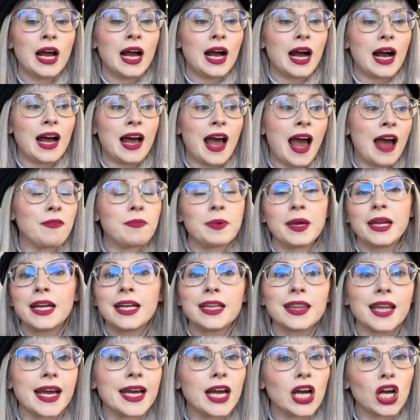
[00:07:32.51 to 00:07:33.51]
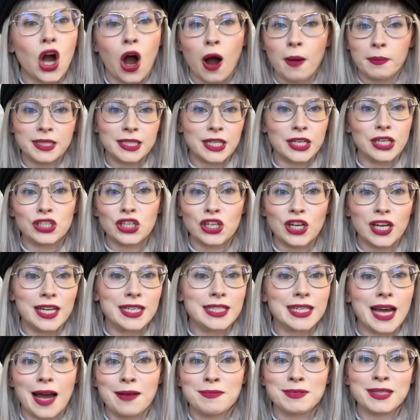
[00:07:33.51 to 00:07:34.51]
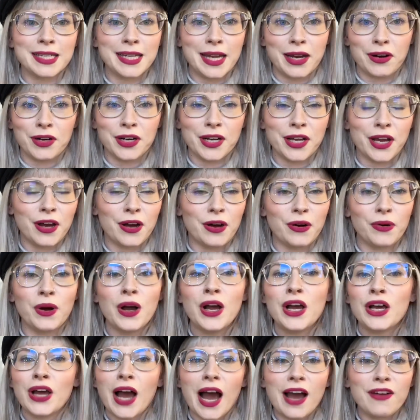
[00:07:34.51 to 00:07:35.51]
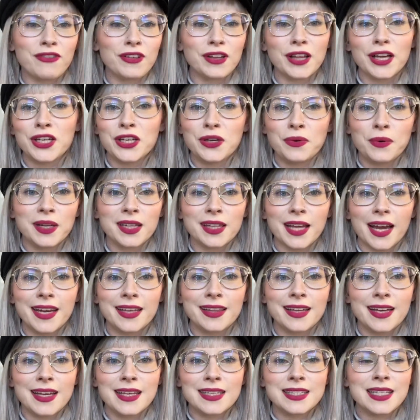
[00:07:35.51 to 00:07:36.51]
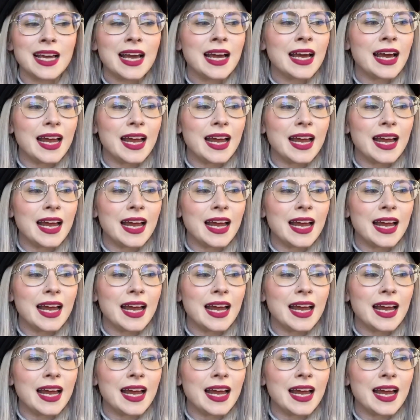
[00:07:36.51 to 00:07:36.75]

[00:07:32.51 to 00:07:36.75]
have been in like a competition type scenario. I feel like you would like this.